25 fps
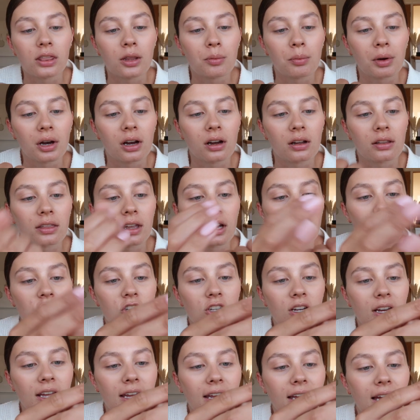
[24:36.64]
in the bath
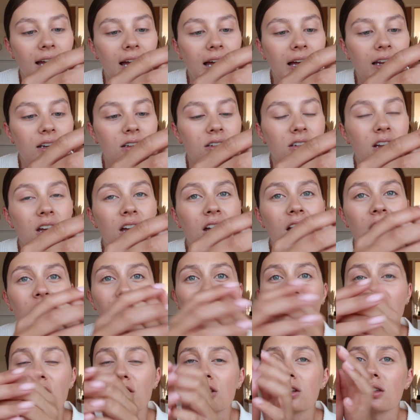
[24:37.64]
actually, and
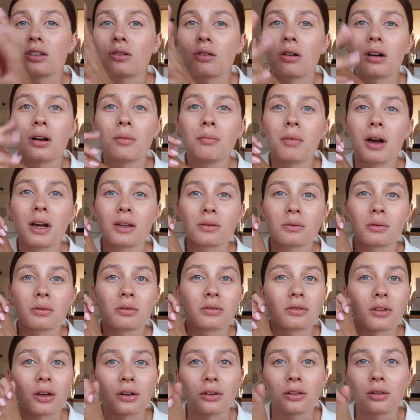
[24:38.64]
I just thought I might as well
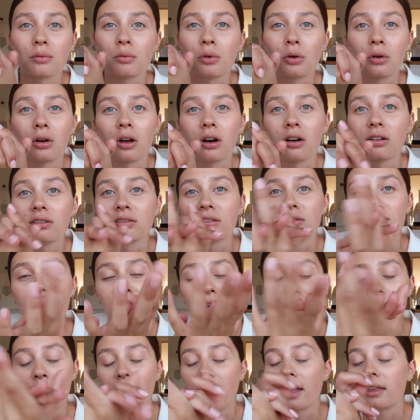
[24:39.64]
soak them all off and
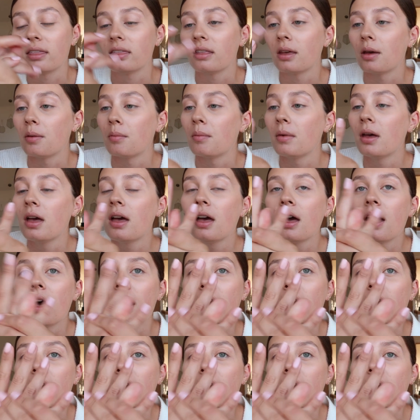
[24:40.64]
repaint them.